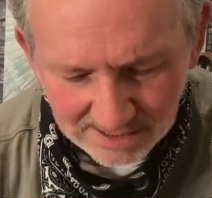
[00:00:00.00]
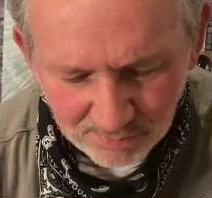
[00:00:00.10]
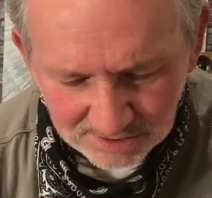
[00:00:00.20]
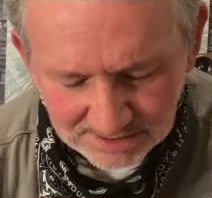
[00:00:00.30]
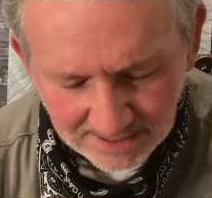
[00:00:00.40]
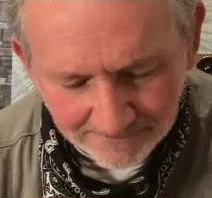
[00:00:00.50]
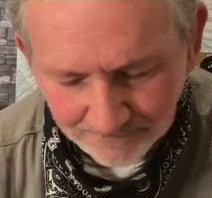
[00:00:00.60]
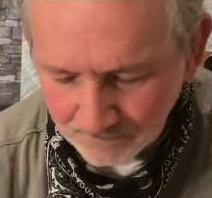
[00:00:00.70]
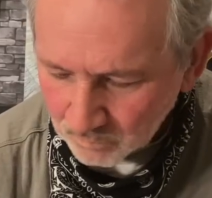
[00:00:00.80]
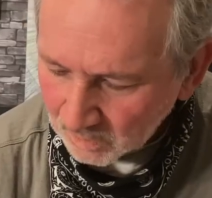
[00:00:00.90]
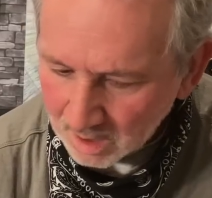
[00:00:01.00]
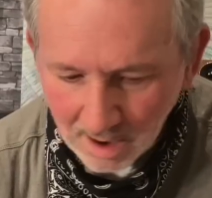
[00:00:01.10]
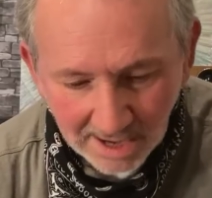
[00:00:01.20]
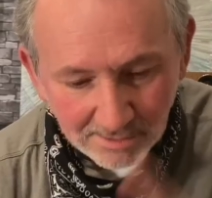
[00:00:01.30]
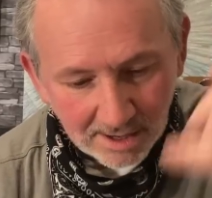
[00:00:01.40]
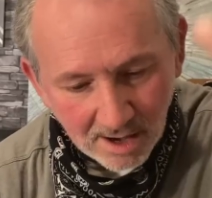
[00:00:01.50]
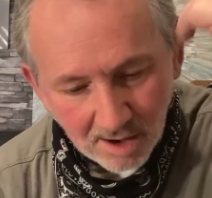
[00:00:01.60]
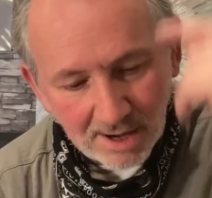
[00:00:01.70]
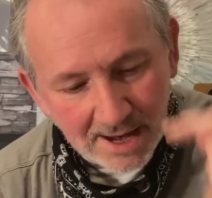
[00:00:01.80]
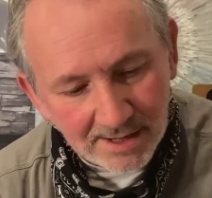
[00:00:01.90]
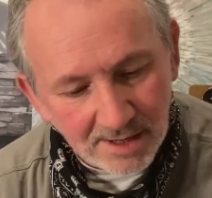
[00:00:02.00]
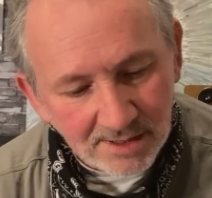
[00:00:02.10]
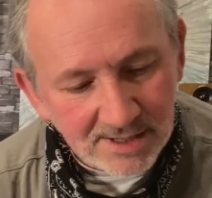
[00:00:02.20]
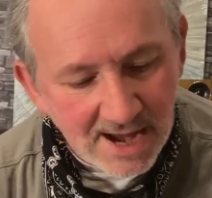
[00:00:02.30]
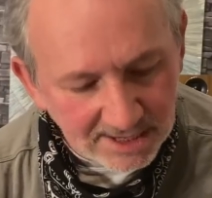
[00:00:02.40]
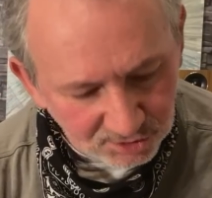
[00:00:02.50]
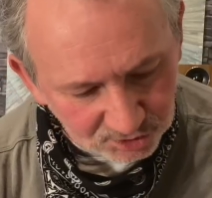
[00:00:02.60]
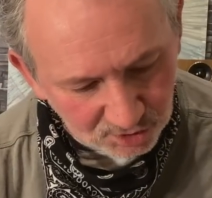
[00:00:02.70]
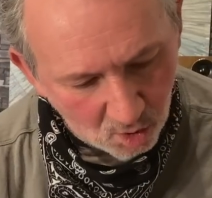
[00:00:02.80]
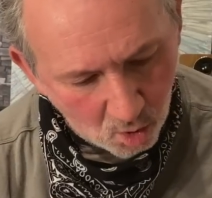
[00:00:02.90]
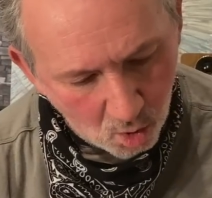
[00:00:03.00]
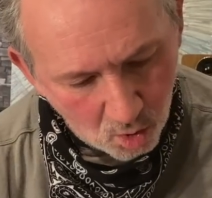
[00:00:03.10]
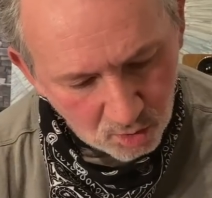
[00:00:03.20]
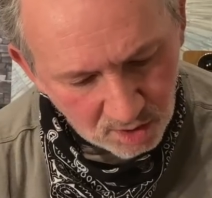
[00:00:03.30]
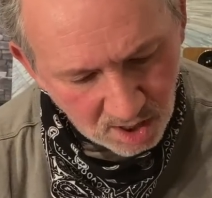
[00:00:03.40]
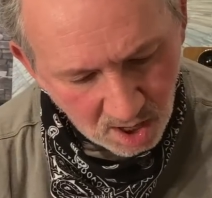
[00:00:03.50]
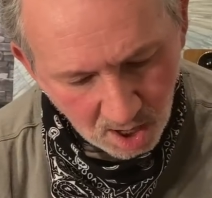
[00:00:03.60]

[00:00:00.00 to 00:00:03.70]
But anyway, okay, next song,